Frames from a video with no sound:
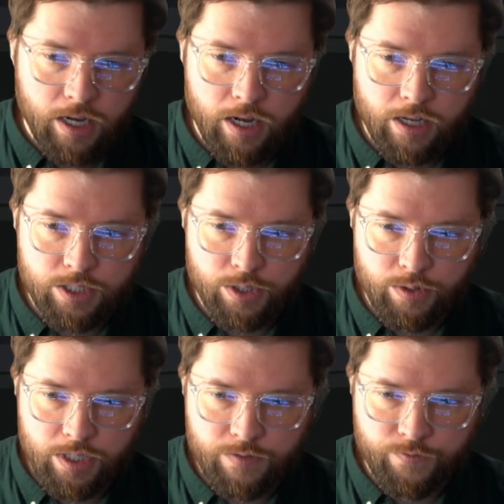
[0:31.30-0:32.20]
So
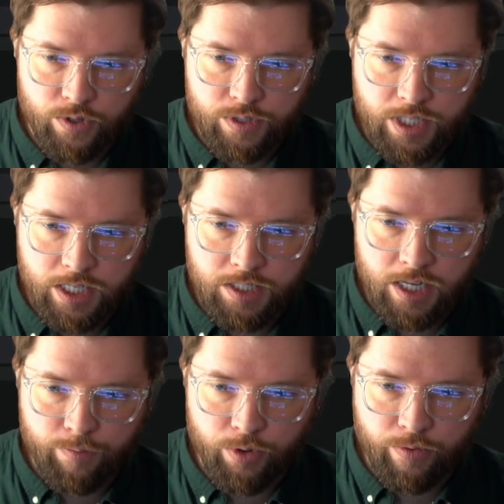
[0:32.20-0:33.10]
this first
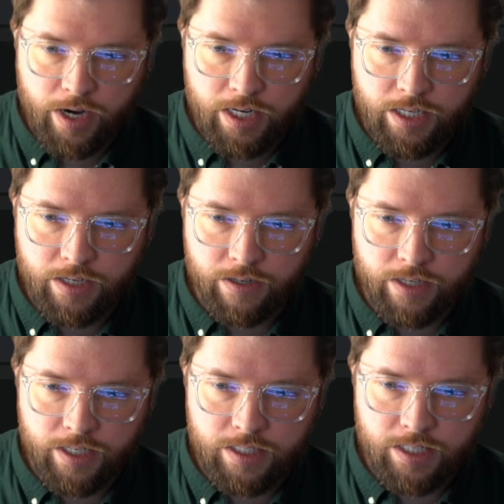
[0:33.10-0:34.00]
example right here,
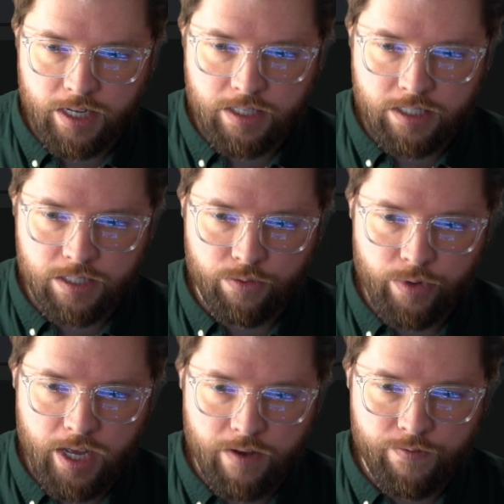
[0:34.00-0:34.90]
it says
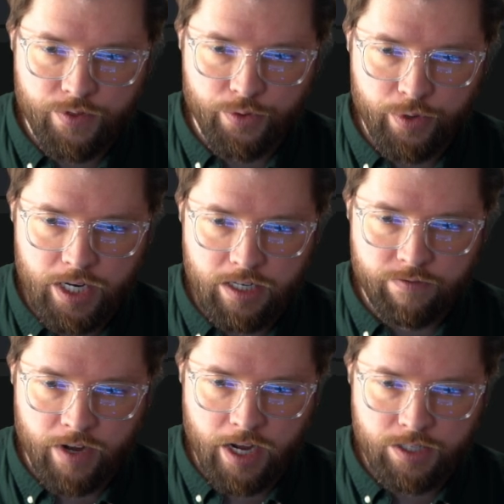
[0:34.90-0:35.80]
we have 3
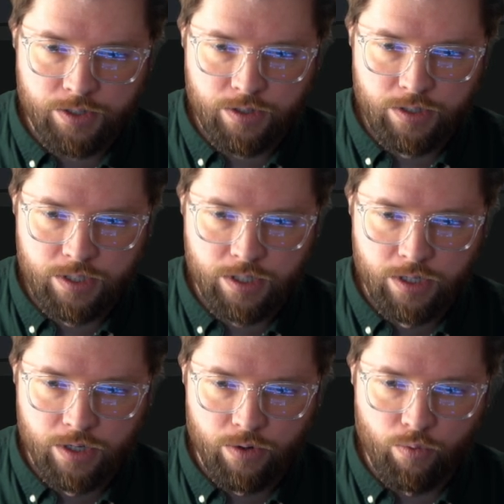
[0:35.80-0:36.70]
divisors,
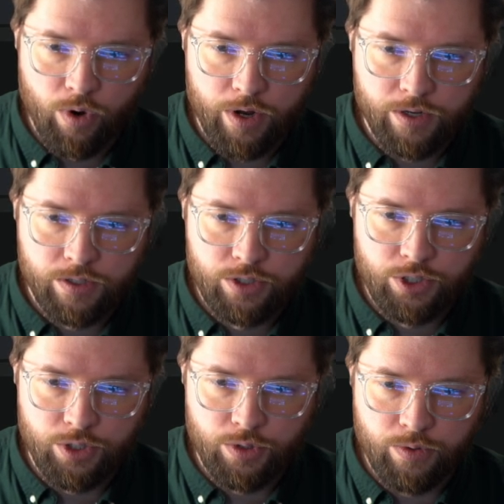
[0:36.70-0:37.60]
1,
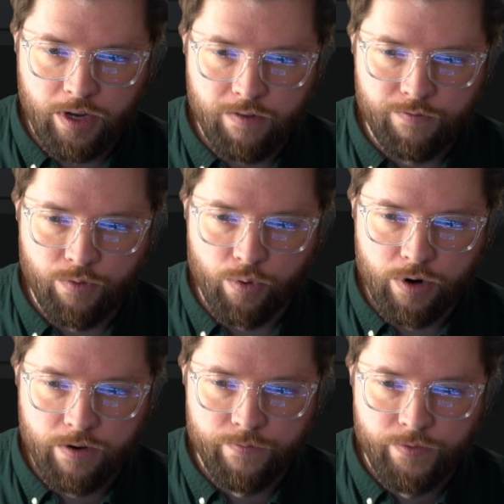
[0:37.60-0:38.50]
2, and
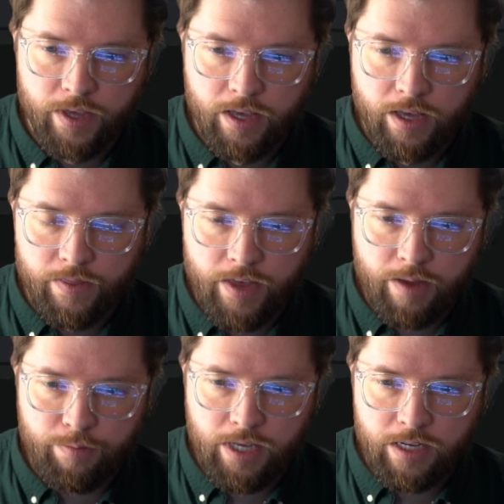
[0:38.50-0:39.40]
4.
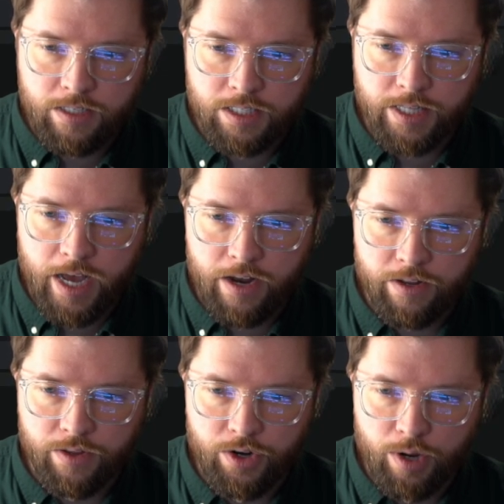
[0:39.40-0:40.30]
That means that
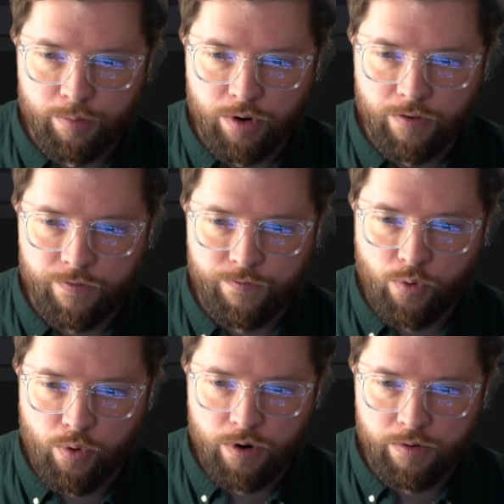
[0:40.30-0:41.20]
the number
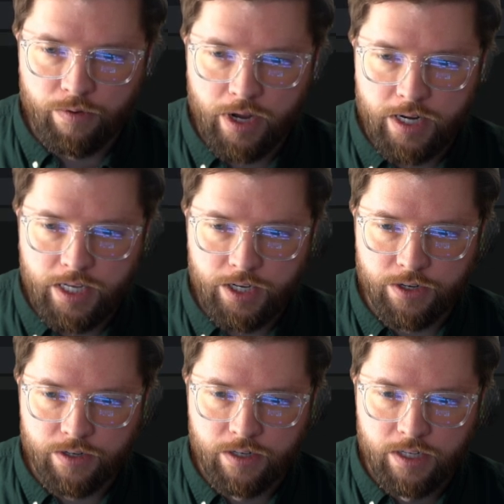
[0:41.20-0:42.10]
4 right
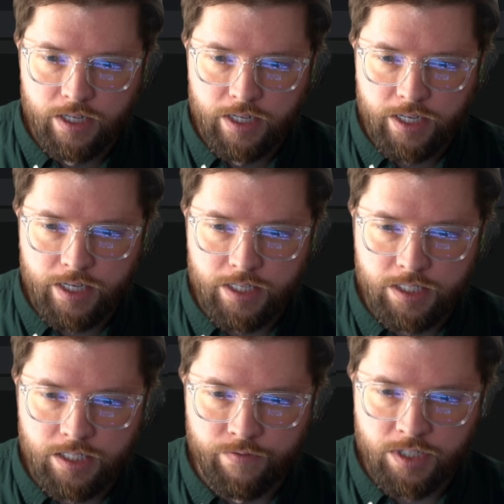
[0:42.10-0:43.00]
here is
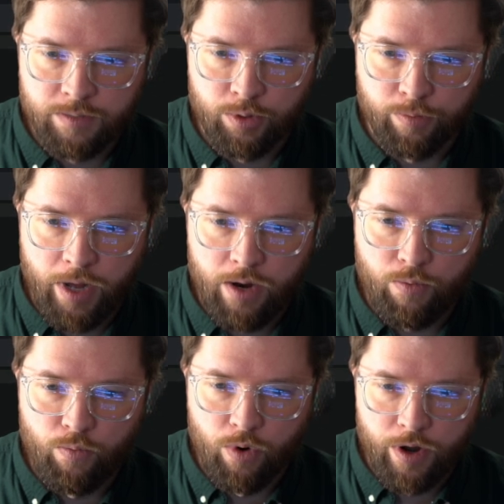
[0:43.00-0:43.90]
divisible by
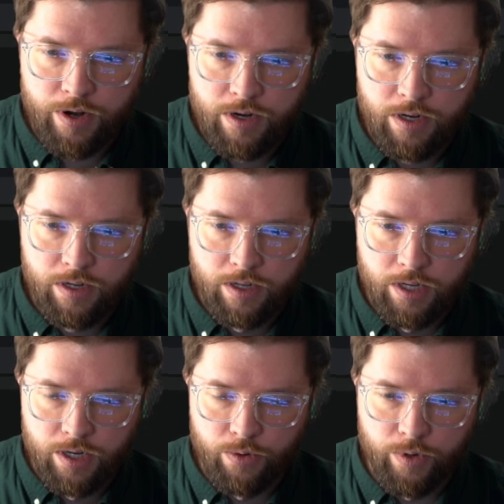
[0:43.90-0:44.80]
1
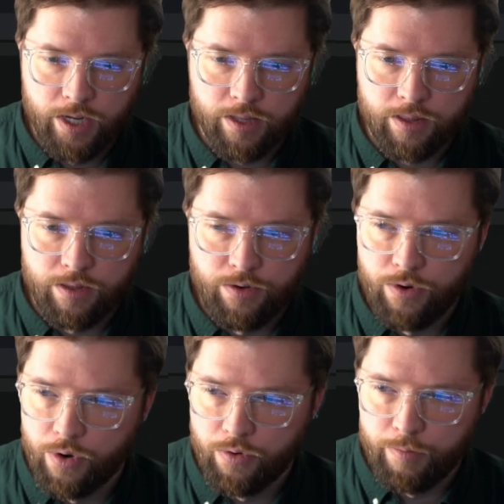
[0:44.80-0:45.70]
with
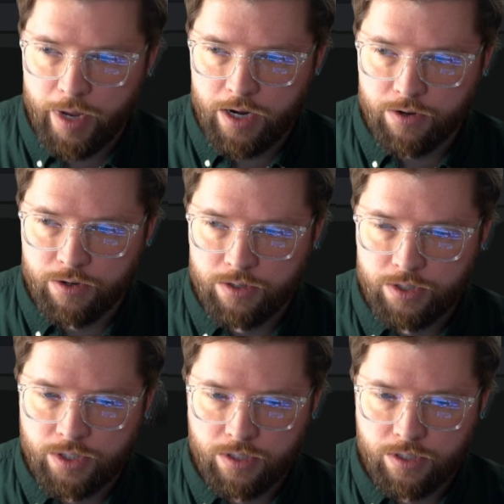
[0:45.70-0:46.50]
no remainders.